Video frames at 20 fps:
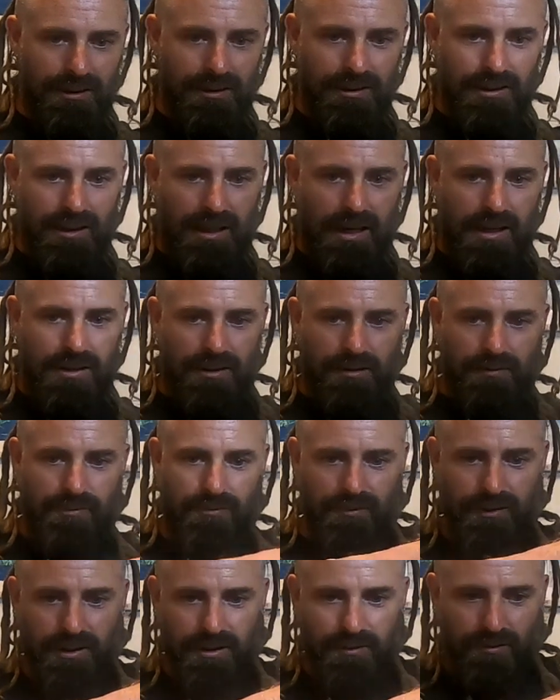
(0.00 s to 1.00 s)
You get
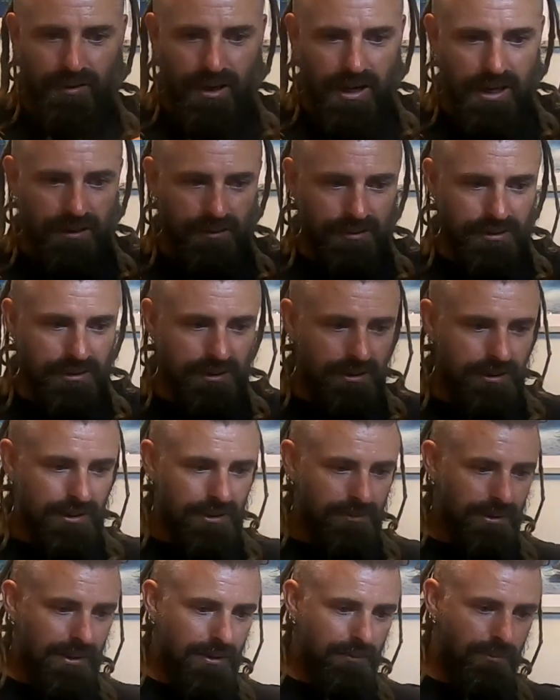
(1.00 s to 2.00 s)
the rail
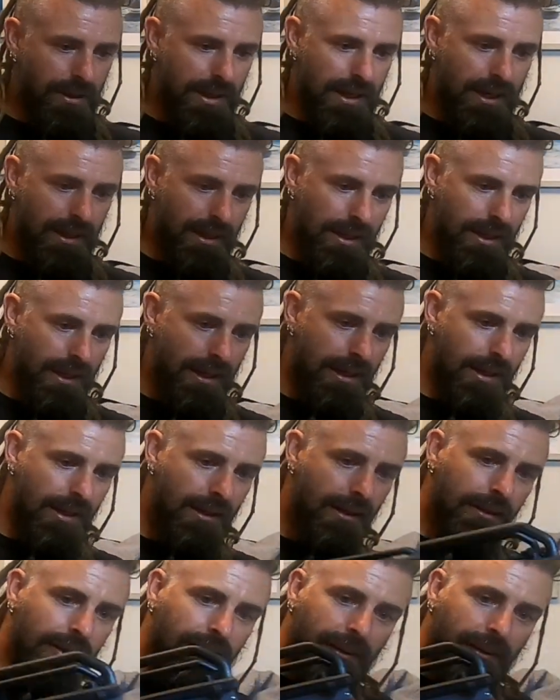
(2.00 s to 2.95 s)
system in the back here.